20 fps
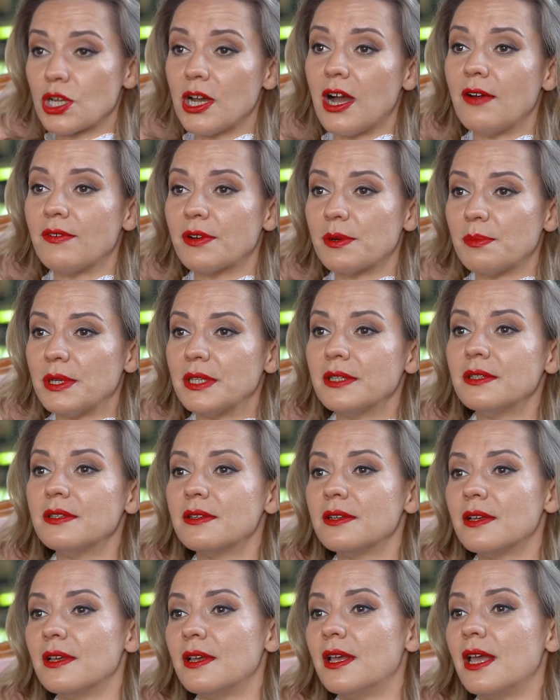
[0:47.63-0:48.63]
government,
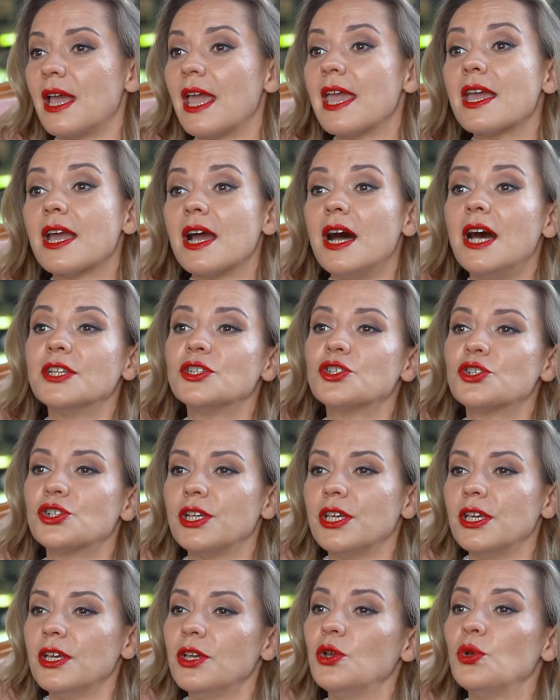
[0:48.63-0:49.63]
a
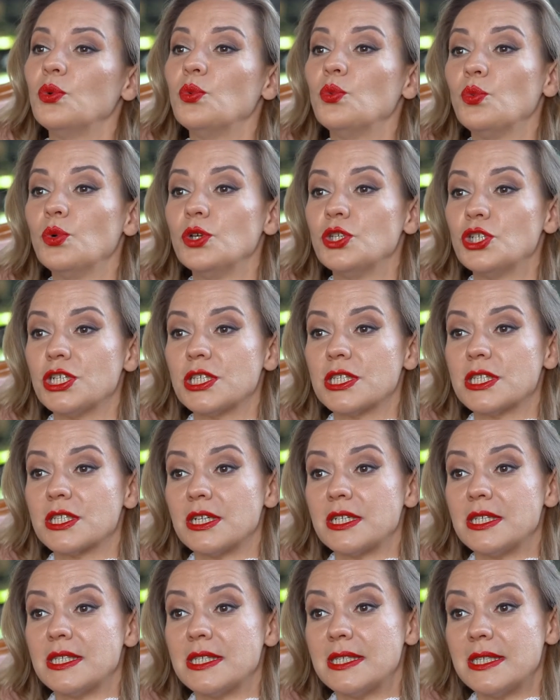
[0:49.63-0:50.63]
country which is
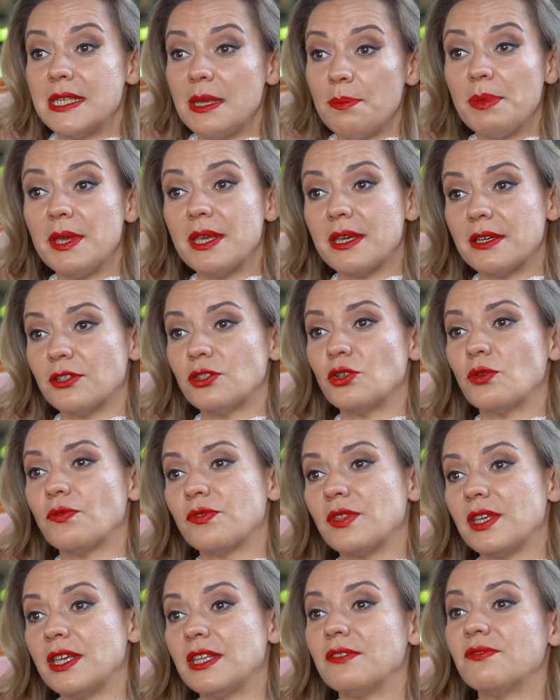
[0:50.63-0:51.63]
recipient of
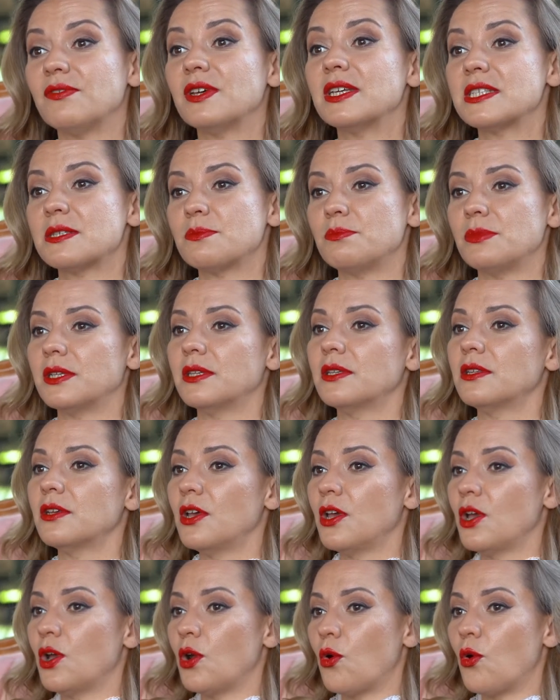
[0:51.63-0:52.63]
the investment
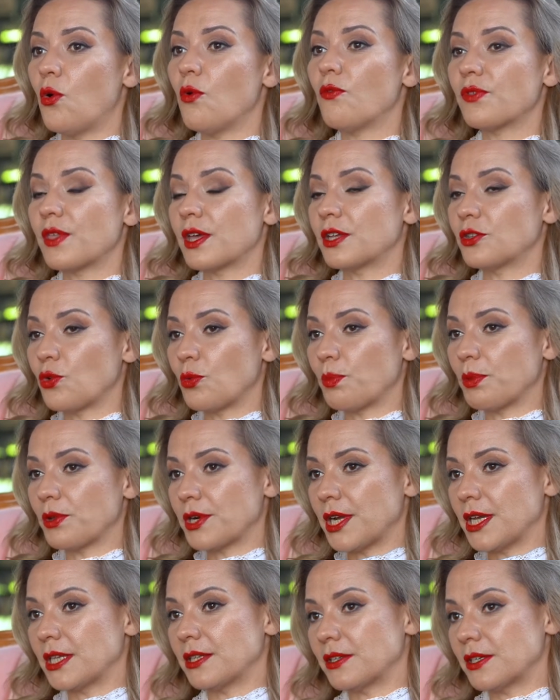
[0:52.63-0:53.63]
of that
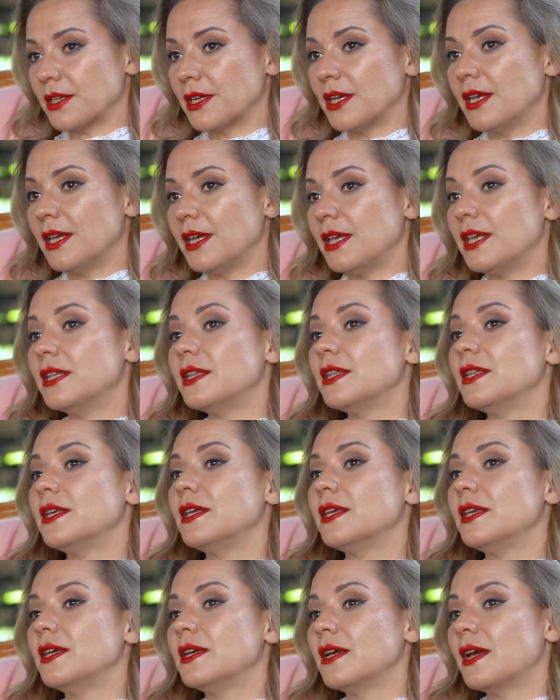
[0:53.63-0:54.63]
operator in
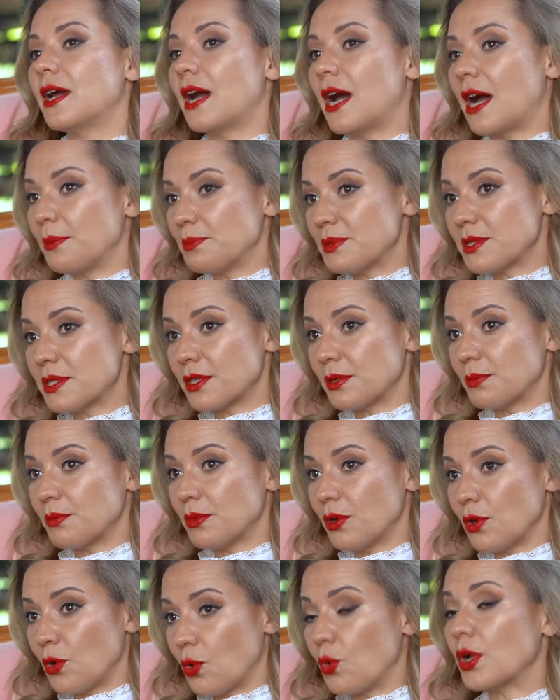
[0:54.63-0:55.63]
the upstream
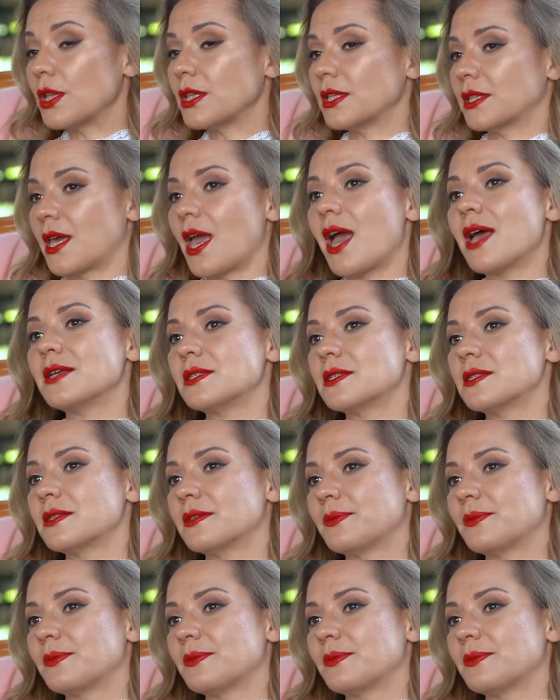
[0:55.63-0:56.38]
oil and gas.